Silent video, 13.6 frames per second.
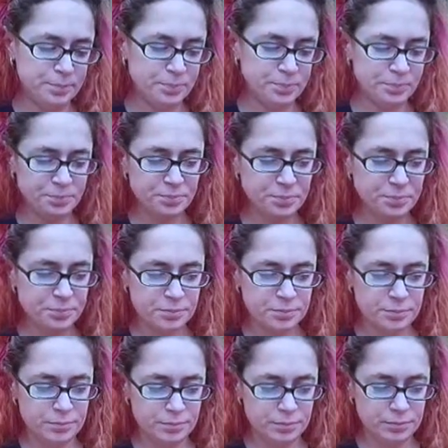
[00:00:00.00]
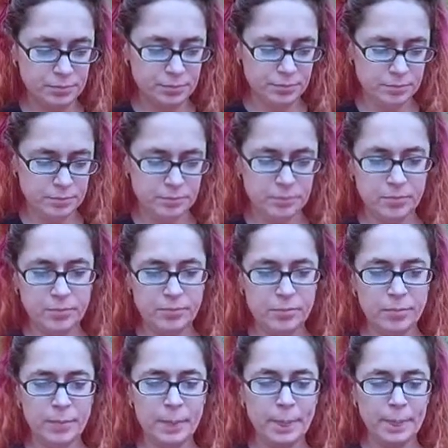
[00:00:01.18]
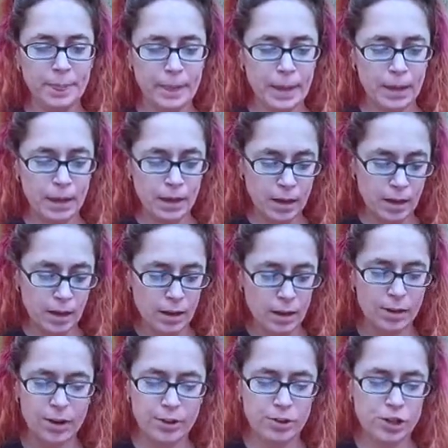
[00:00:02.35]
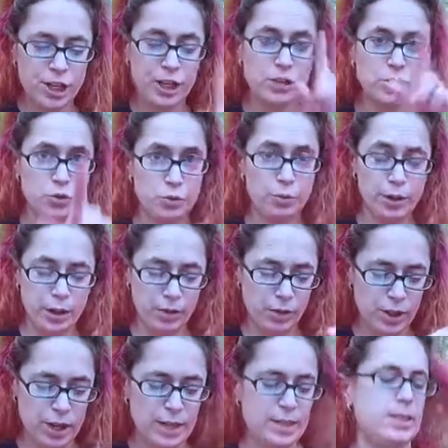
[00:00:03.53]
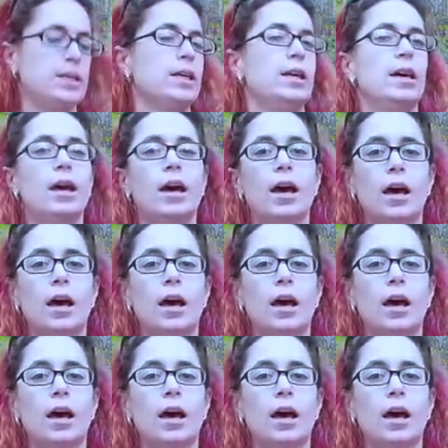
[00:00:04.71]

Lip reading: And while that steeps, let's go over some updates.